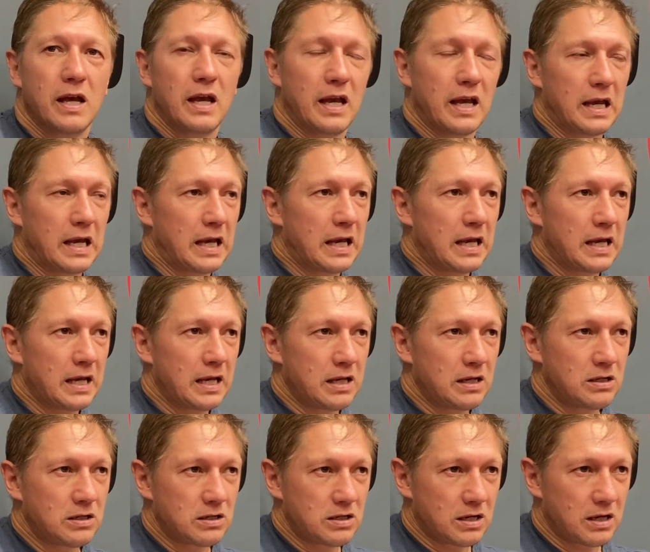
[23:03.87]

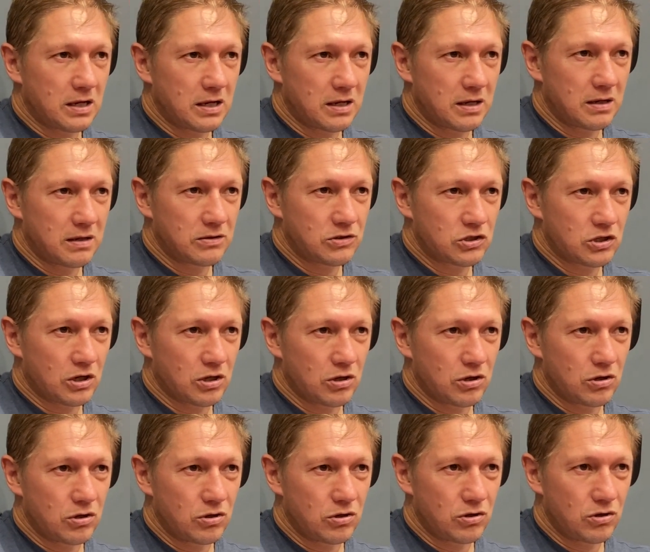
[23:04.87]
and so
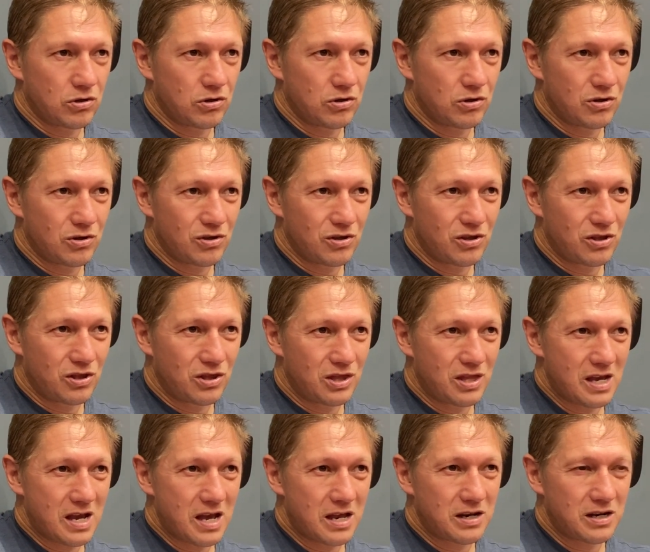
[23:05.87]

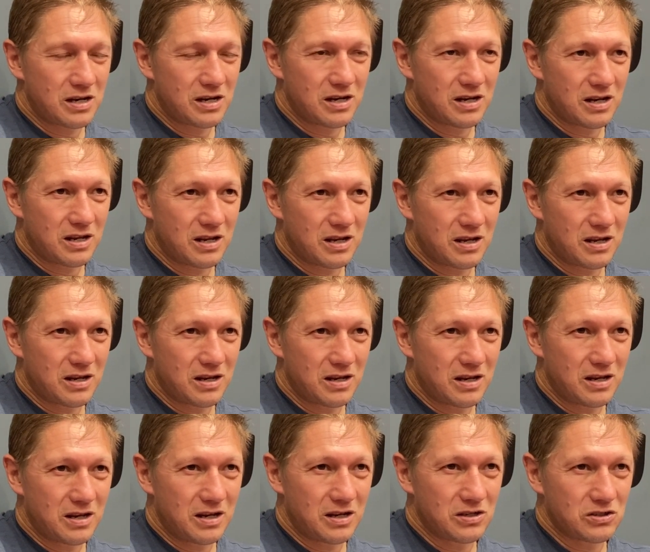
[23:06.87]
that
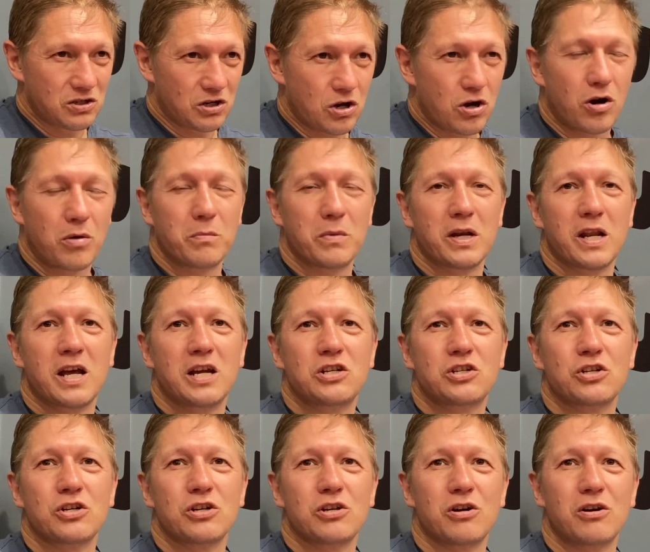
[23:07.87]
is a
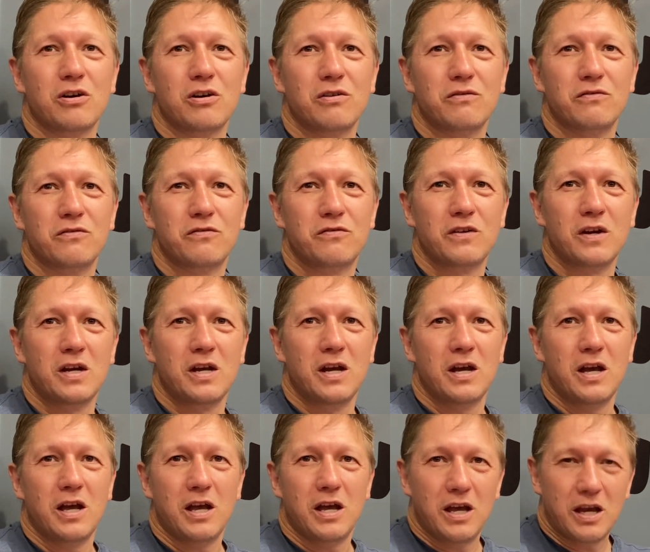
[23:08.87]
combination of
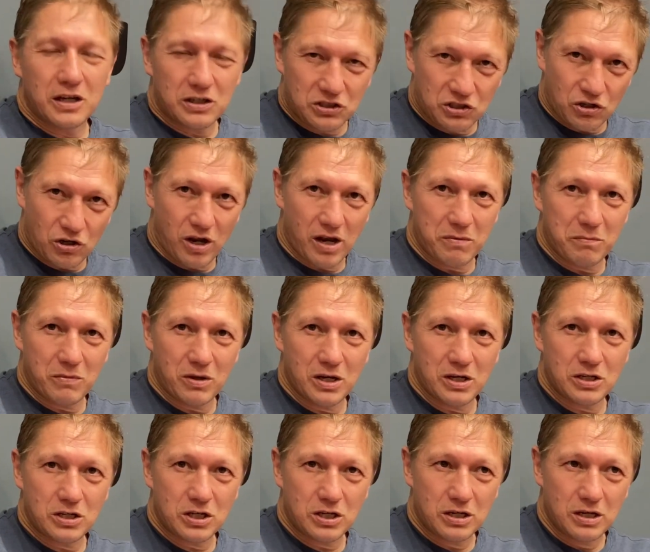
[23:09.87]

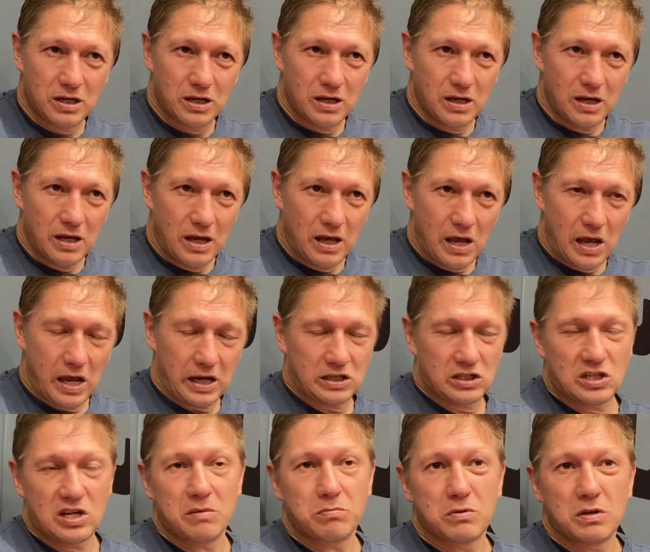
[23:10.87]
excitement,
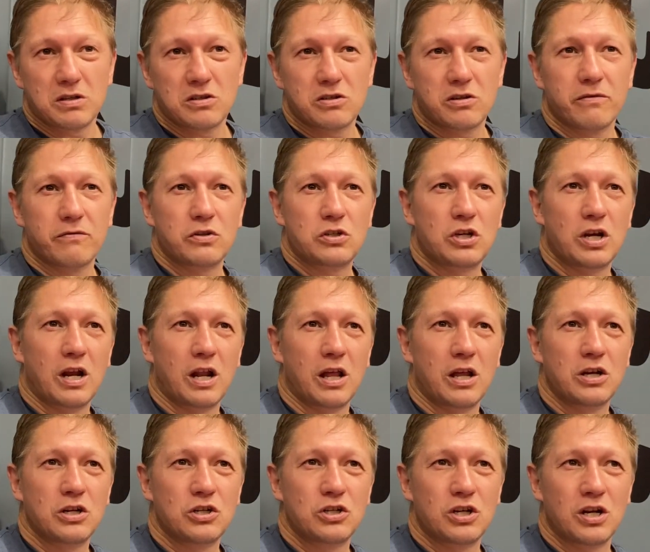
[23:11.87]
acceptance of a
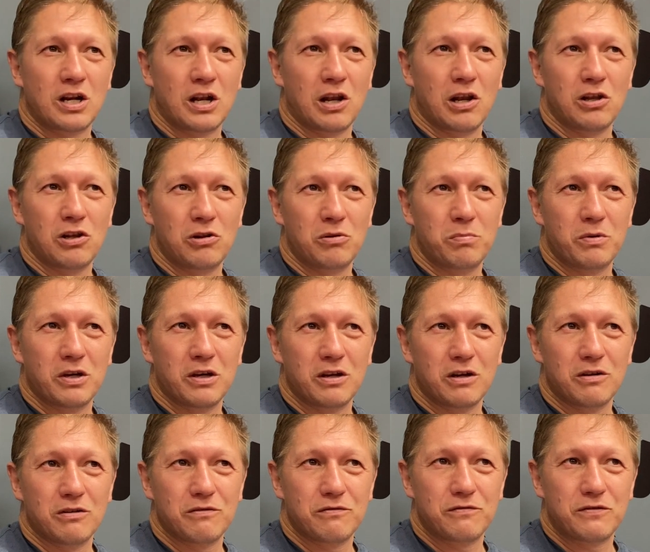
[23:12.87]
challenge, and a little bit
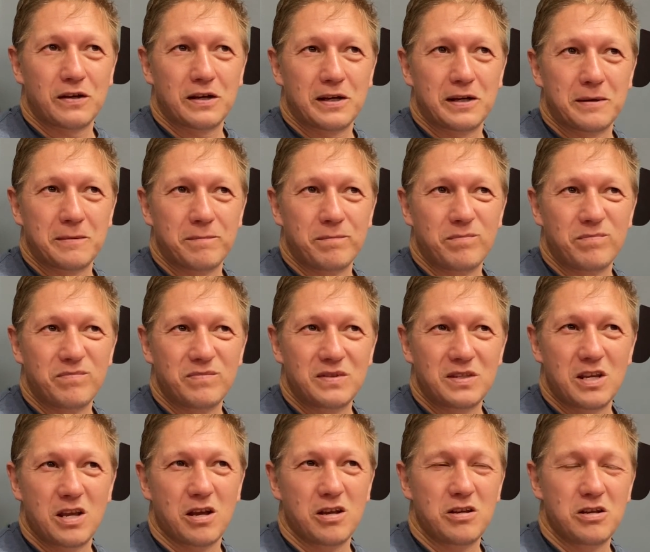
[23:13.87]
of
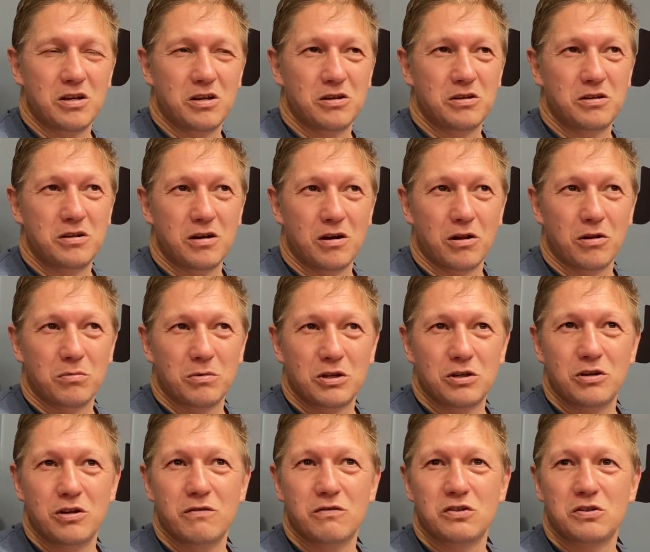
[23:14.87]
yeah, you're a little bit
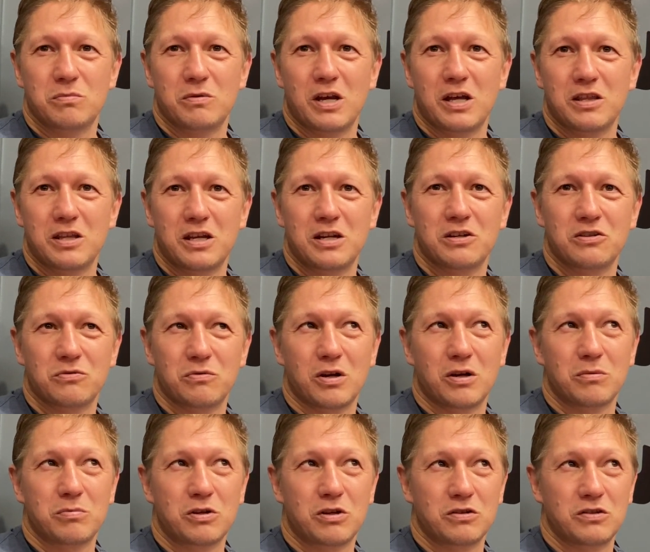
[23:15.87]
nervous about that as
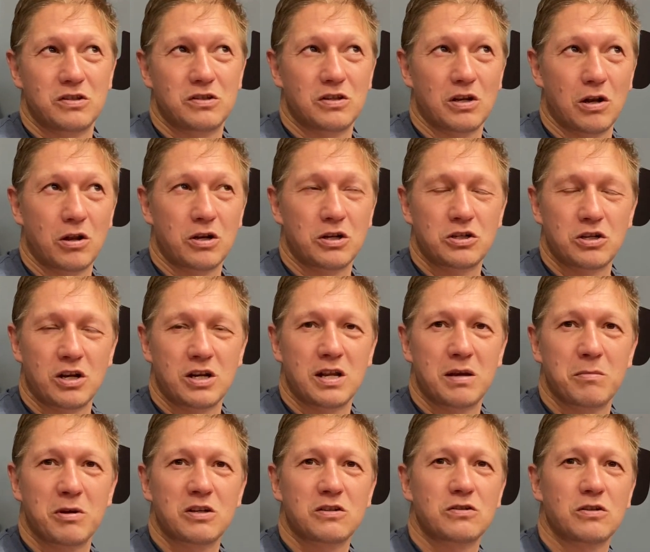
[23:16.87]
well, because there's a lot of
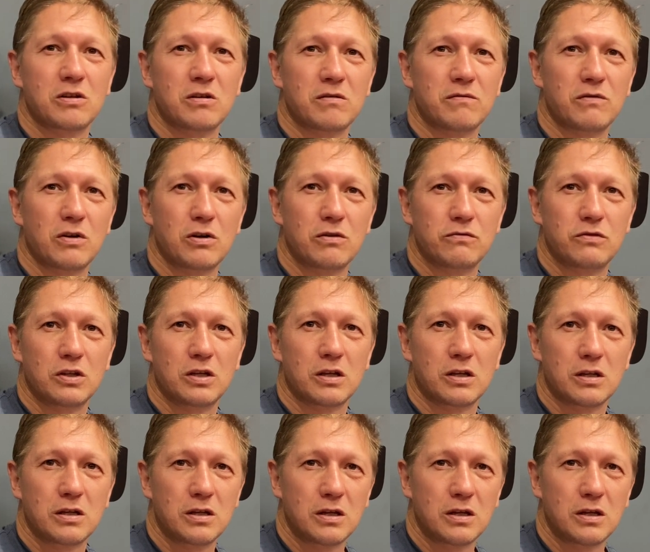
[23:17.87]
dynamics that are involved in it.